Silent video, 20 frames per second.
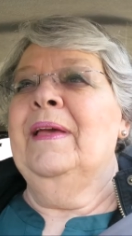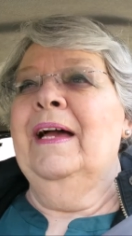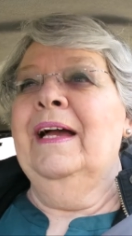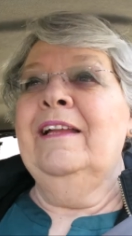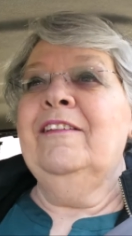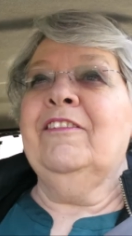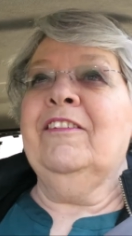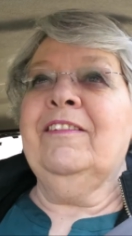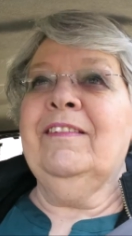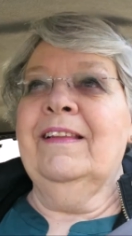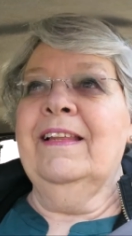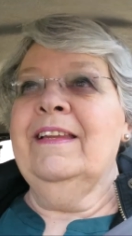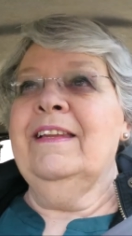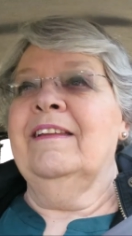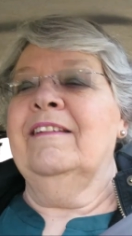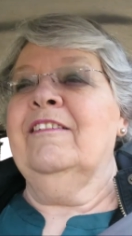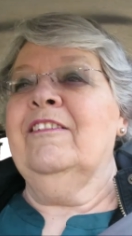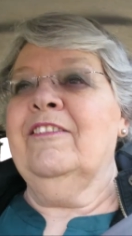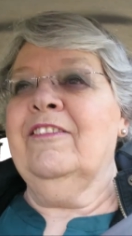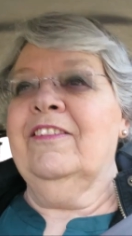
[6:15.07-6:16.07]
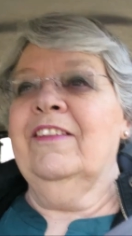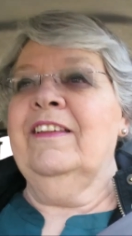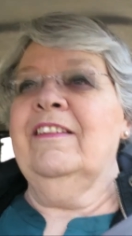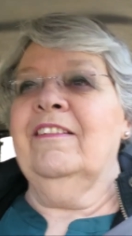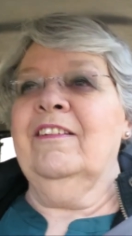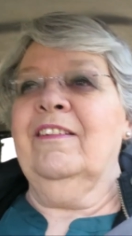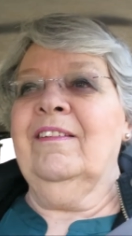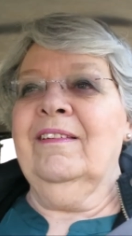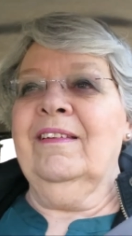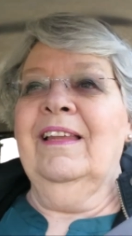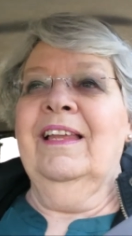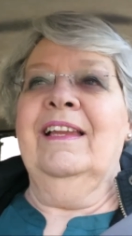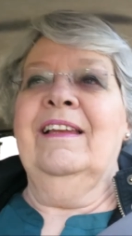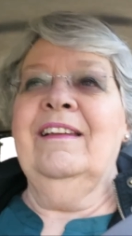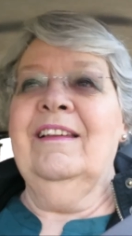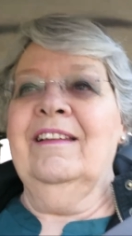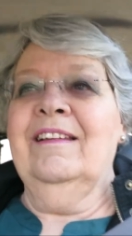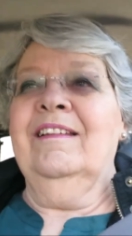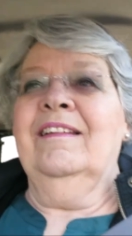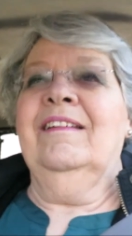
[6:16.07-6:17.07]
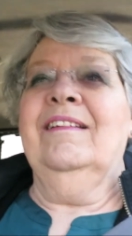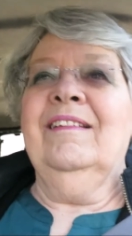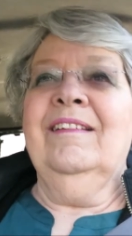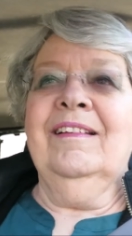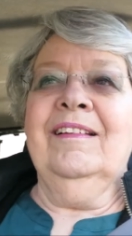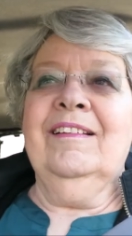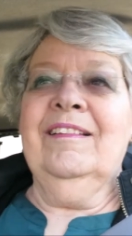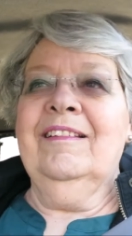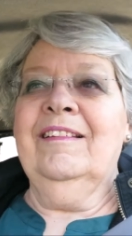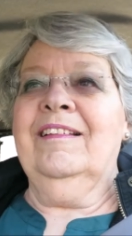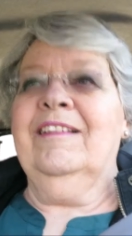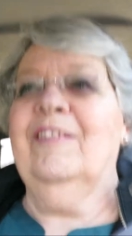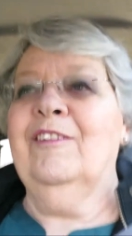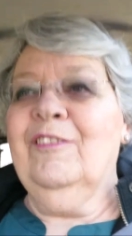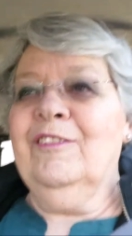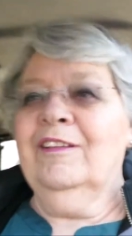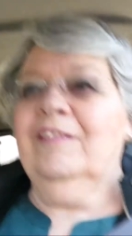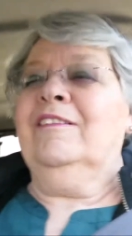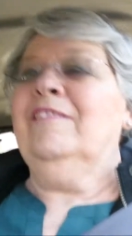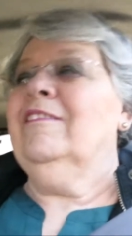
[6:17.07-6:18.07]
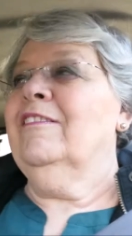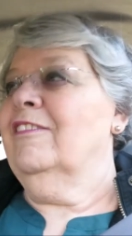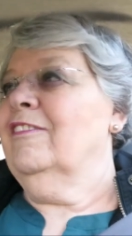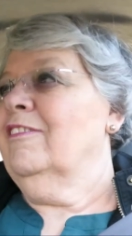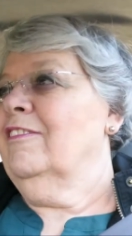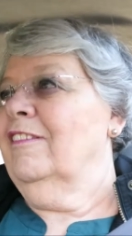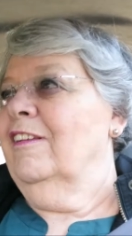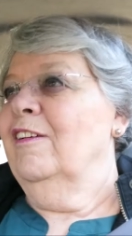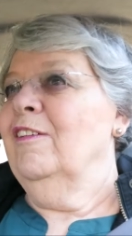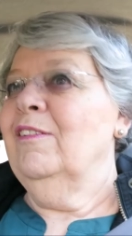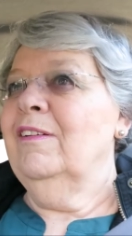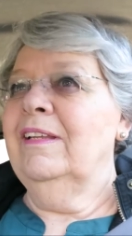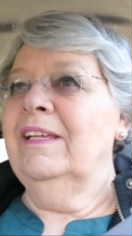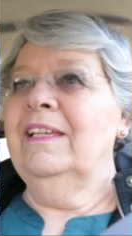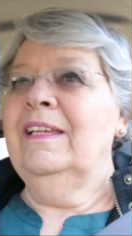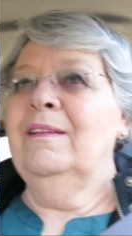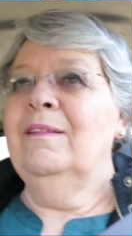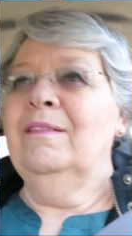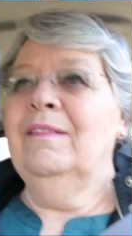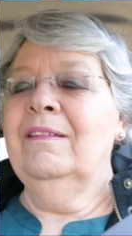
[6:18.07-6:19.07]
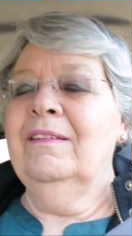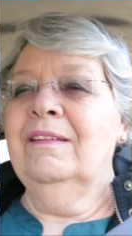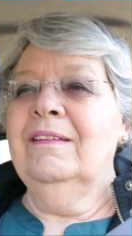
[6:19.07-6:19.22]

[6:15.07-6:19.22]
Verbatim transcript: I just let it sit and slowly